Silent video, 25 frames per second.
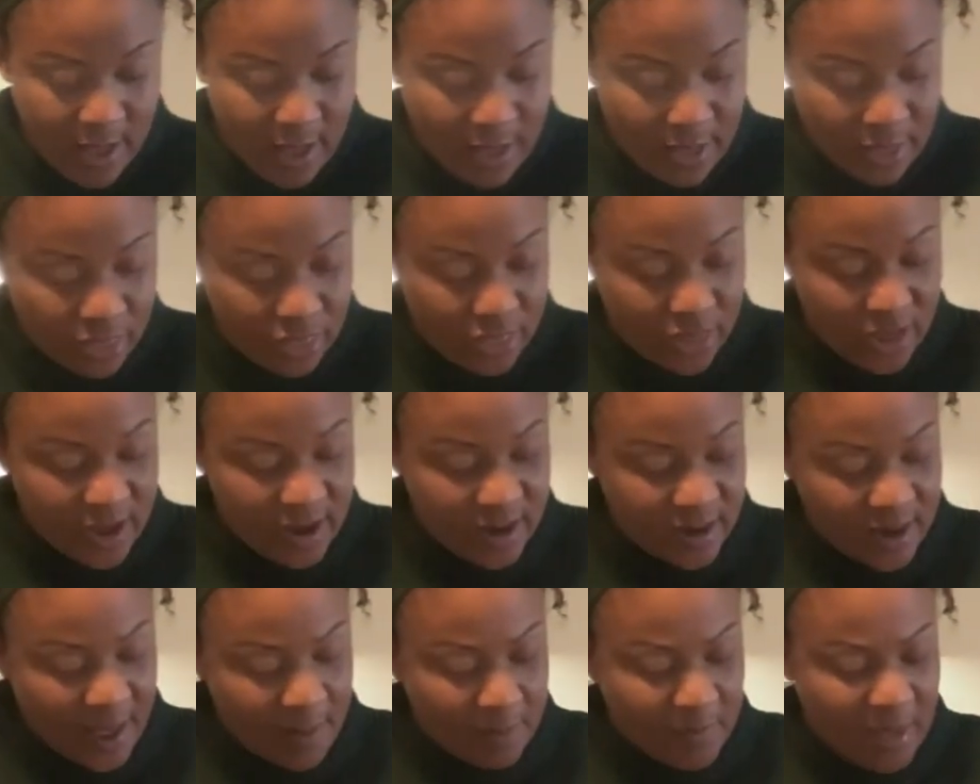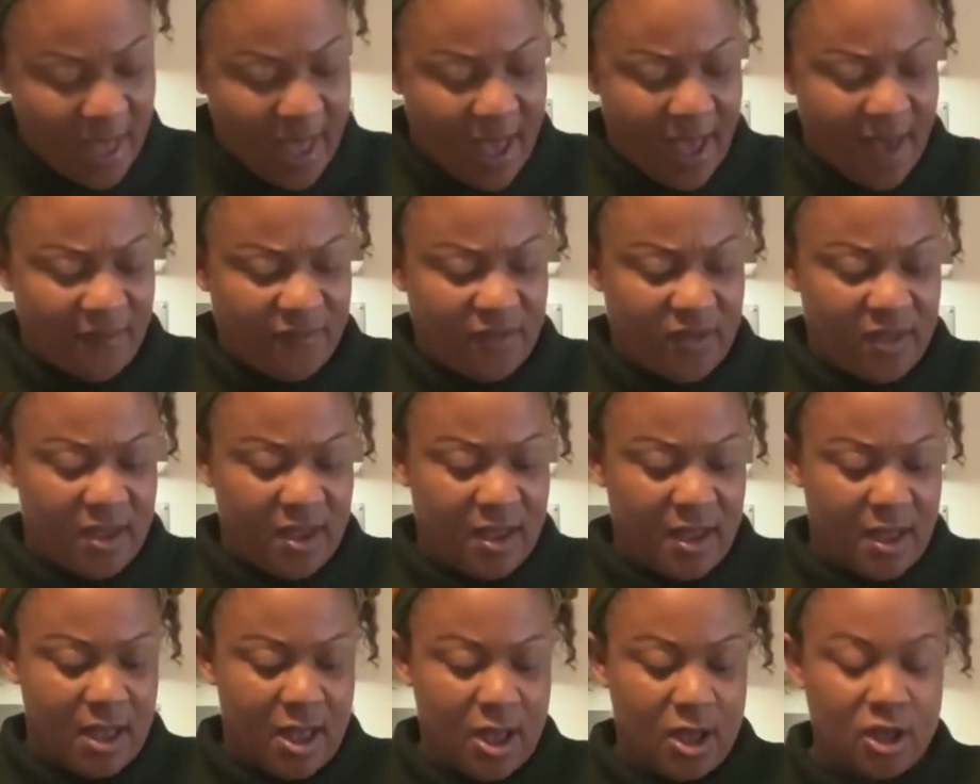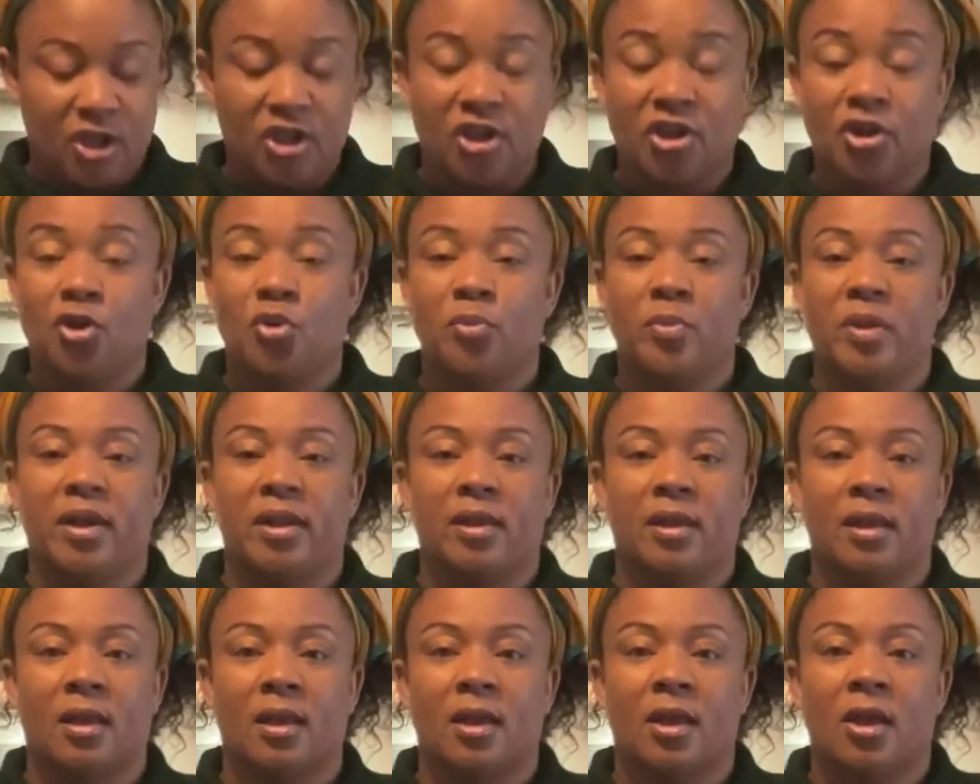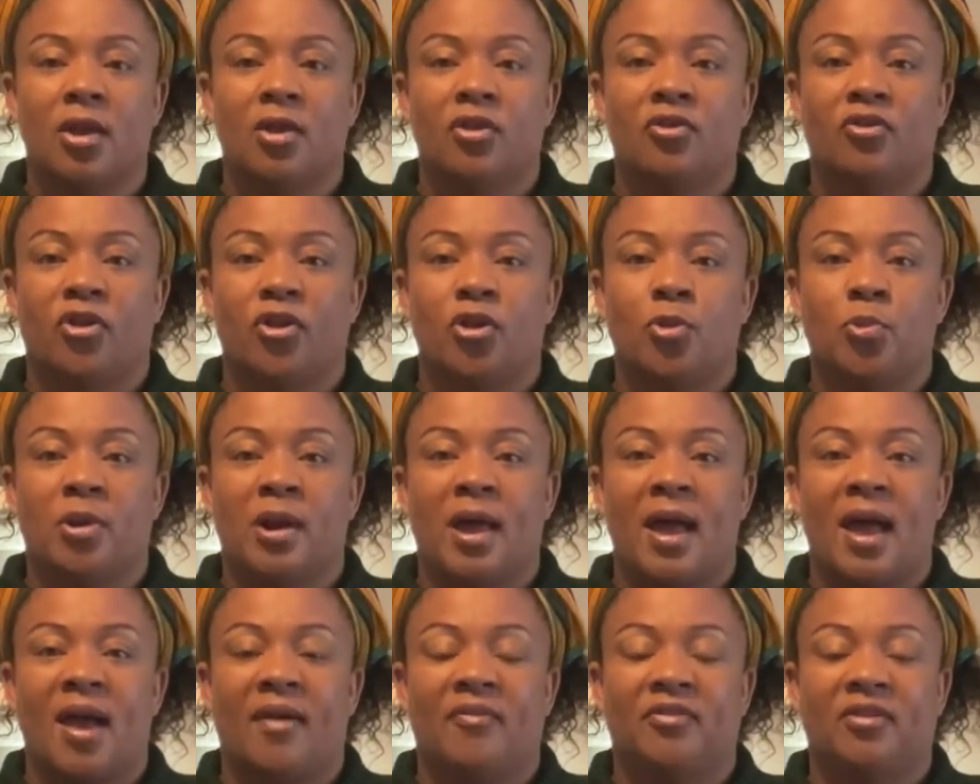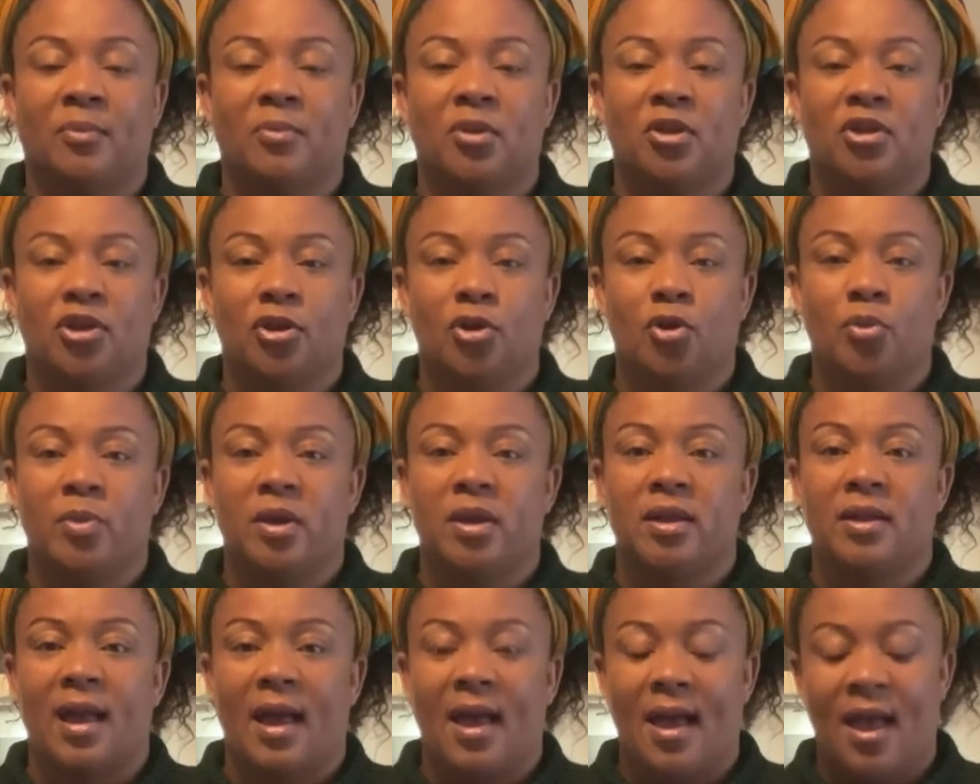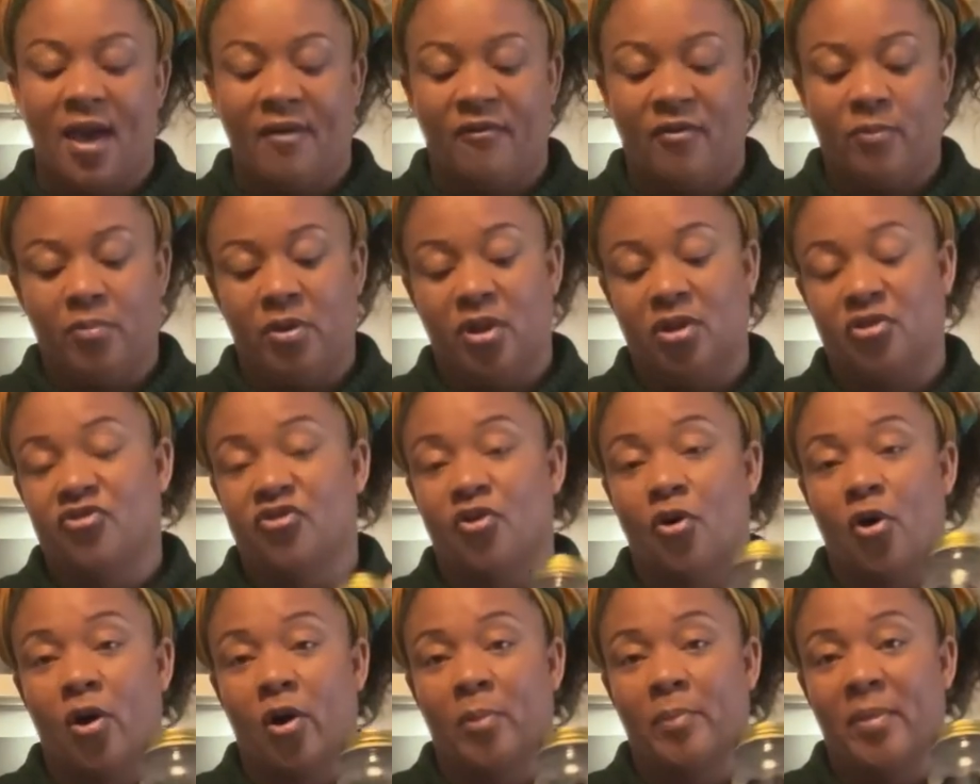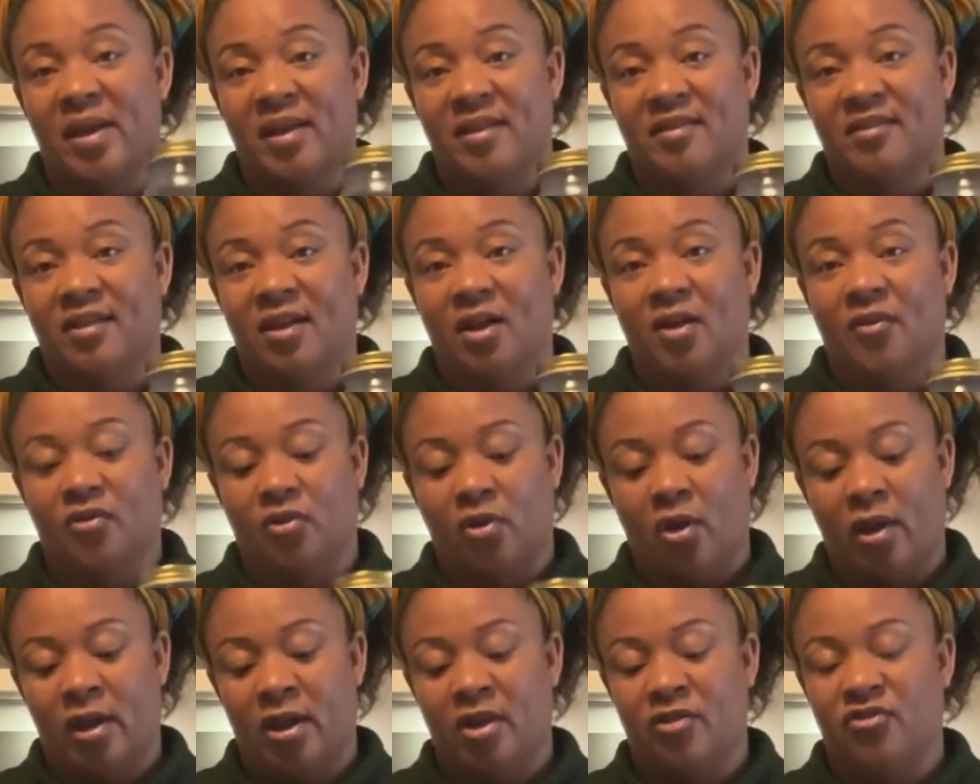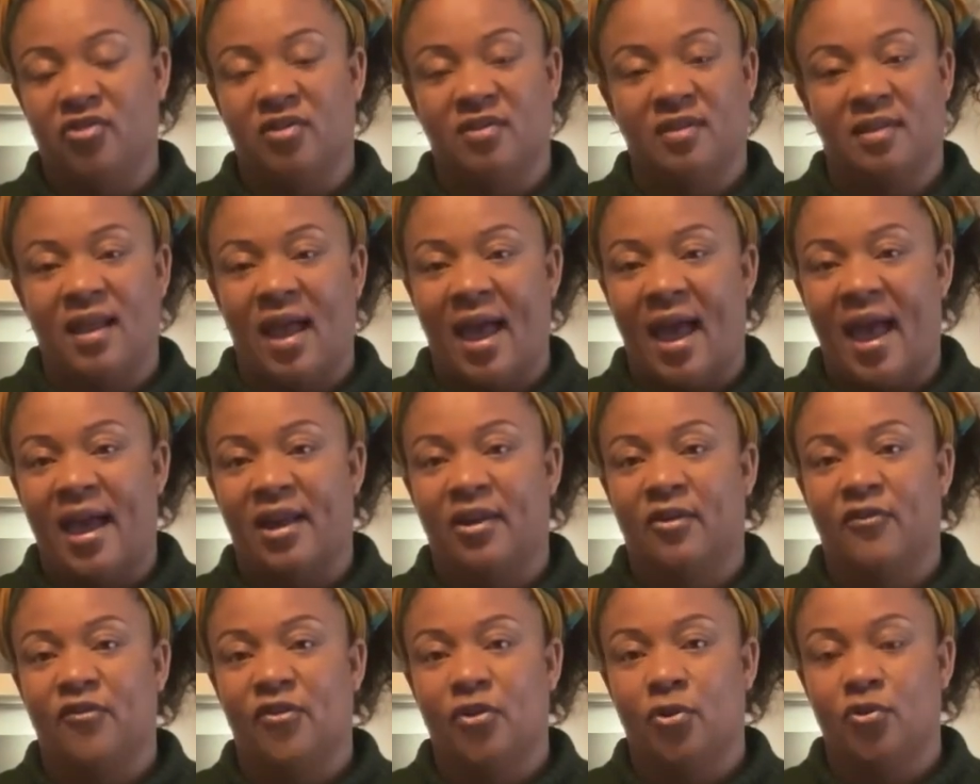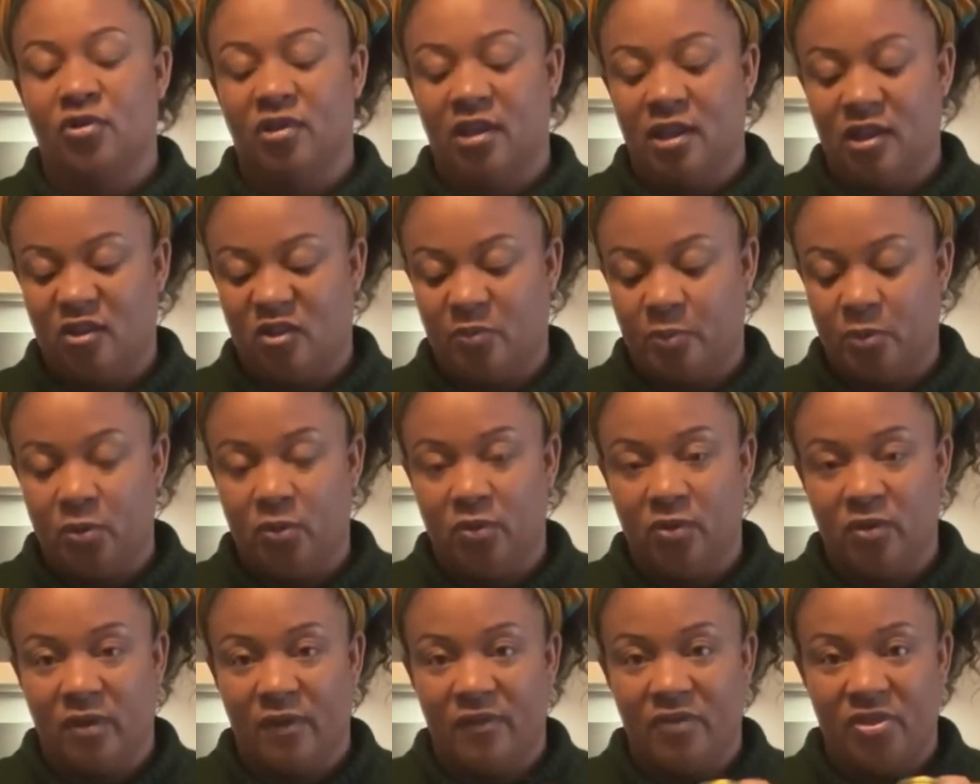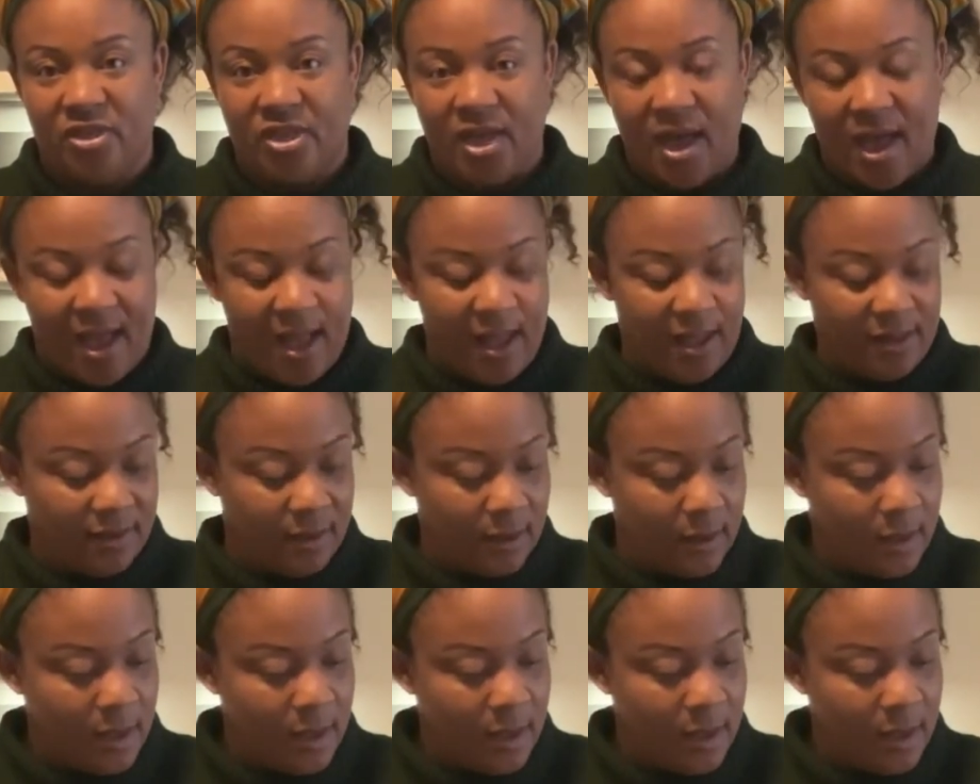Then I'm having cumin. So you want to have some cumin. I have a big jar myself, so I can just add a few teaspoons of that.